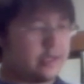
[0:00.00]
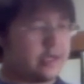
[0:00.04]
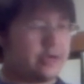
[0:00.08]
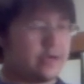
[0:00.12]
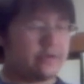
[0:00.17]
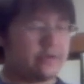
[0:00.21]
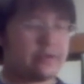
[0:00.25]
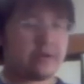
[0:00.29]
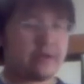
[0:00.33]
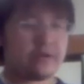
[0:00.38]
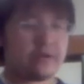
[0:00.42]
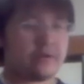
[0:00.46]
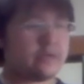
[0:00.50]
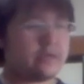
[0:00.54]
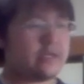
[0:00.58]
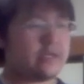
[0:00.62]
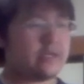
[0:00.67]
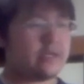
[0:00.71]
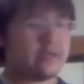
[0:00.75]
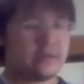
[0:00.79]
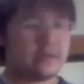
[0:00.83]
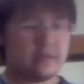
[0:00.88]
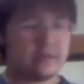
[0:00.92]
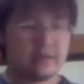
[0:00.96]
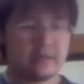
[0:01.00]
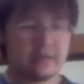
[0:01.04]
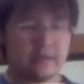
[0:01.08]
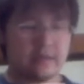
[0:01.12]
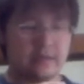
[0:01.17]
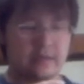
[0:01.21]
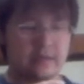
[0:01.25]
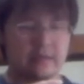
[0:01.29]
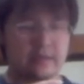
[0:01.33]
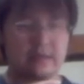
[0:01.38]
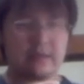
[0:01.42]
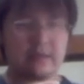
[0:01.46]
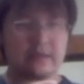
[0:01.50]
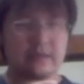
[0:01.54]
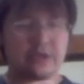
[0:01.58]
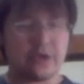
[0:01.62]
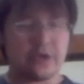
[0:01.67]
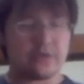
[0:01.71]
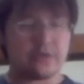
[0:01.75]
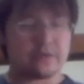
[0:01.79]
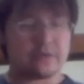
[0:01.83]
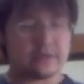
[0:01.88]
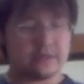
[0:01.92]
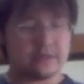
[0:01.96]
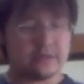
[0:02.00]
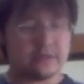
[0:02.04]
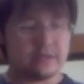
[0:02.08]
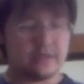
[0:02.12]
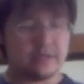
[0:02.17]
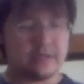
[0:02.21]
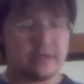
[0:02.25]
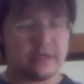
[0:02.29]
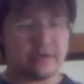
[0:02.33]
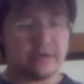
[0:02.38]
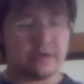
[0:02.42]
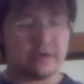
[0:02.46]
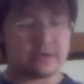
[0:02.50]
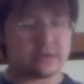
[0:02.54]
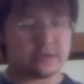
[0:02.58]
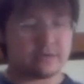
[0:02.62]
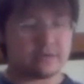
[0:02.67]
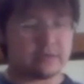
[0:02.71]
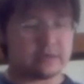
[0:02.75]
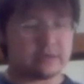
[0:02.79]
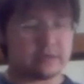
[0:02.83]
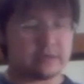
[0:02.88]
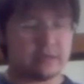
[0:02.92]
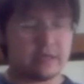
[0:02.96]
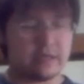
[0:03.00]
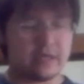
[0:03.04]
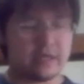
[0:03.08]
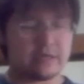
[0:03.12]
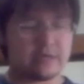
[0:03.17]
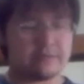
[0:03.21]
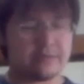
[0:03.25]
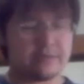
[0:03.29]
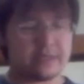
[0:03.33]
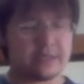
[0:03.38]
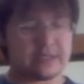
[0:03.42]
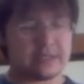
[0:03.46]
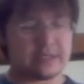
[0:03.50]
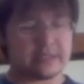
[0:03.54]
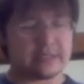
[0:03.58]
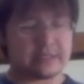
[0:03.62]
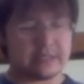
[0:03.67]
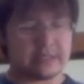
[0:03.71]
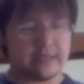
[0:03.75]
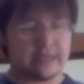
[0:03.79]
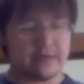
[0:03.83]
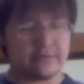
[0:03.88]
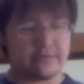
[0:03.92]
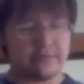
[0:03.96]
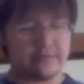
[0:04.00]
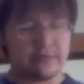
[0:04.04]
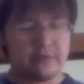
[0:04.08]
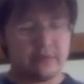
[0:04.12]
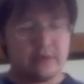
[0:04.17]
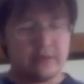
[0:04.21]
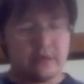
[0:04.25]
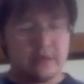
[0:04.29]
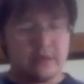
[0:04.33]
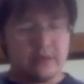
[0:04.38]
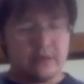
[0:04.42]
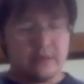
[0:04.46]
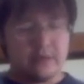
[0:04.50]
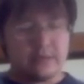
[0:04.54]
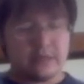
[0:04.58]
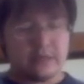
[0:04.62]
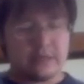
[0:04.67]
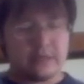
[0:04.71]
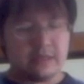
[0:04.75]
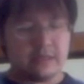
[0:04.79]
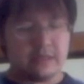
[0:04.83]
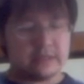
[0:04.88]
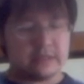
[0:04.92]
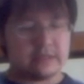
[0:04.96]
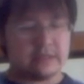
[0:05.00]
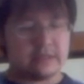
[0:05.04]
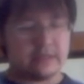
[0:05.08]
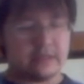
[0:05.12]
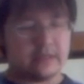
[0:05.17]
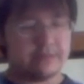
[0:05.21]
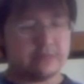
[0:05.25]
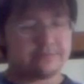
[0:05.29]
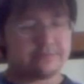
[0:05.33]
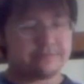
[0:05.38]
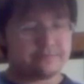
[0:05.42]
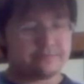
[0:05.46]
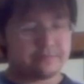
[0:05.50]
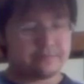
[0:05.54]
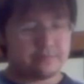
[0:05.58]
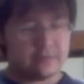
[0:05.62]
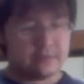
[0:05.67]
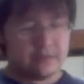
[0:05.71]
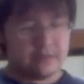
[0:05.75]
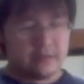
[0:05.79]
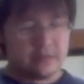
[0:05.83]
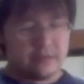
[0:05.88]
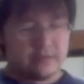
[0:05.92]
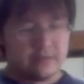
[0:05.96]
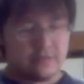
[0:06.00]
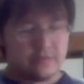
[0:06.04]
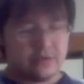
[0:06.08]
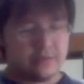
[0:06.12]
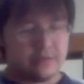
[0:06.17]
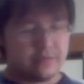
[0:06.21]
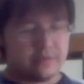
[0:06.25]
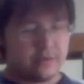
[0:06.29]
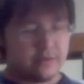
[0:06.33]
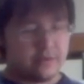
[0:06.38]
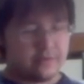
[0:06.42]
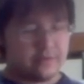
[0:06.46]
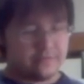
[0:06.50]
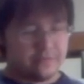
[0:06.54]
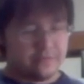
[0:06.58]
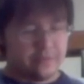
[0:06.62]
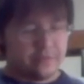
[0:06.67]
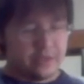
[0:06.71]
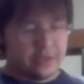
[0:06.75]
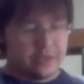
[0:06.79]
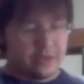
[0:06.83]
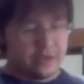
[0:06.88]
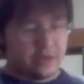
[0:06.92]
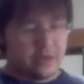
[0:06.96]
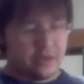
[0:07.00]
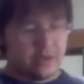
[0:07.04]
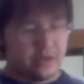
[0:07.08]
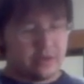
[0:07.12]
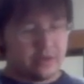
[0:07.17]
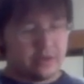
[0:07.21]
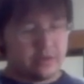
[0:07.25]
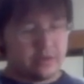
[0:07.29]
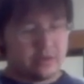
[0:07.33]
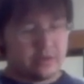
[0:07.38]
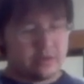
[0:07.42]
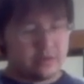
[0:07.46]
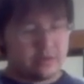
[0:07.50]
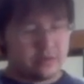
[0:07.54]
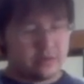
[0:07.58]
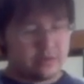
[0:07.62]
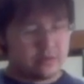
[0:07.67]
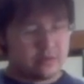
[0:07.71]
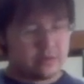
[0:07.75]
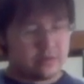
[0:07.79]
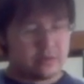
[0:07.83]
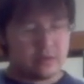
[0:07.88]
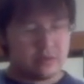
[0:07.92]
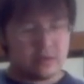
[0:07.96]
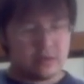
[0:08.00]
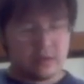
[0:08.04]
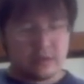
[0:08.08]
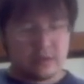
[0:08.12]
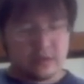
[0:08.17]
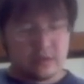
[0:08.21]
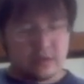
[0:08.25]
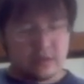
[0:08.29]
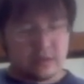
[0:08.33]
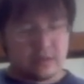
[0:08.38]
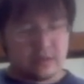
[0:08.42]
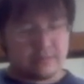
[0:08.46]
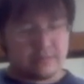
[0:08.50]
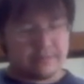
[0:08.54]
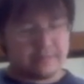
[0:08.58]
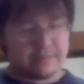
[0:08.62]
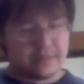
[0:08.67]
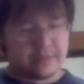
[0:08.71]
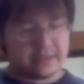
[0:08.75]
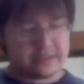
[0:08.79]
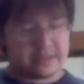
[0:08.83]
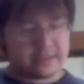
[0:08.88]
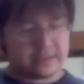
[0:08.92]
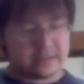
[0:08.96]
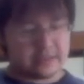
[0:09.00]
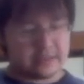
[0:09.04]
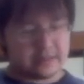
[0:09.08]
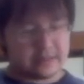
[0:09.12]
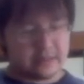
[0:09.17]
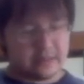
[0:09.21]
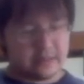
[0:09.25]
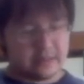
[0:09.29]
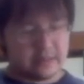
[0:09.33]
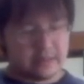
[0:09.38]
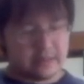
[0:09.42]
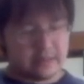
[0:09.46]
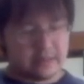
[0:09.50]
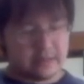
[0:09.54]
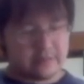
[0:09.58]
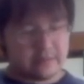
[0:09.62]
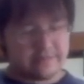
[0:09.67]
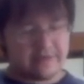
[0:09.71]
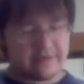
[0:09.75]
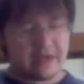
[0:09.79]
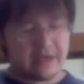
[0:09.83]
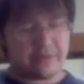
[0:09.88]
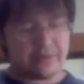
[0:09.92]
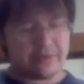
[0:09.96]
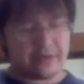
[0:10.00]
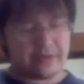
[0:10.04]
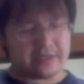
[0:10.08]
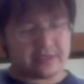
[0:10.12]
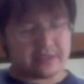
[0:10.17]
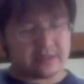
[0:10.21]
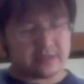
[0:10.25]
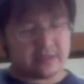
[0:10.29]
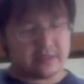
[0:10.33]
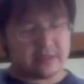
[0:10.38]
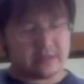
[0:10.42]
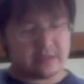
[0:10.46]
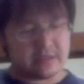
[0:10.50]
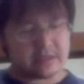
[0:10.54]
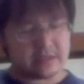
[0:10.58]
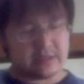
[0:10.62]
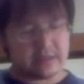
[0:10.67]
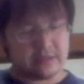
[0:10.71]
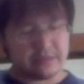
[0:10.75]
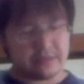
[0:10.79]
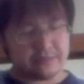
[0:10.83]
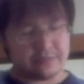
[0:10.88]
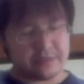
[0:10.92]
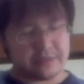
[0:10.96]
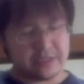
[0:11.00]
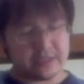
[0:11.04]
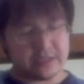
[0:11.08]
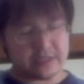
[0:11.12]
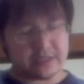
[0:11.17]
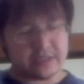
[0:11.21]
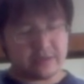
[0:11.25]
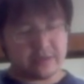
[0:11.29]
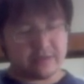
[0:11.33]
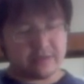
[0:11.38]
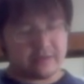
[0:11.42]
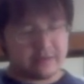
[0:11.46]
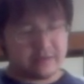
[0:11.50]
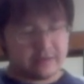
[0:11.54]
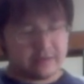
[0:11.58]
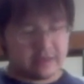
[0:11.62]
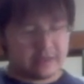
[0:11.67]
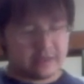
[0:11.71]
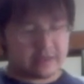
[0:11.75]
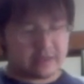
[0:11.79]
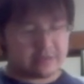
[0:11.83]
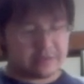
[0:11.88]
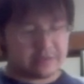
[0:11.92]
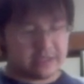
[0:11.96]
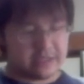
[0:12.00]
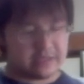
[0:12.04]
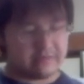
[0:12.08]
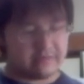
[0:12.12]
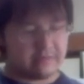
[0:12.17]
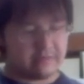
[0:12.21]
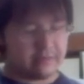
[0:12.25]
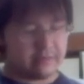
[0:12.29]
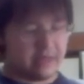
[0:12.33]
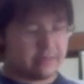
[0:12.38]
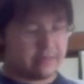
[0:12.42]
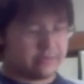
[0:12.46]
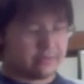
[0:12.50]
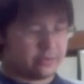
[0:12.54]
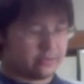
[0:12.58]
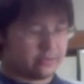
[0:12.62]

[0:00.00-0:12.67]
not only a note, you hear also a slight buzzing sound, because when you blow it really hard, it buzzes, vibrates this little piece here, the thinnest piece of the bamboo.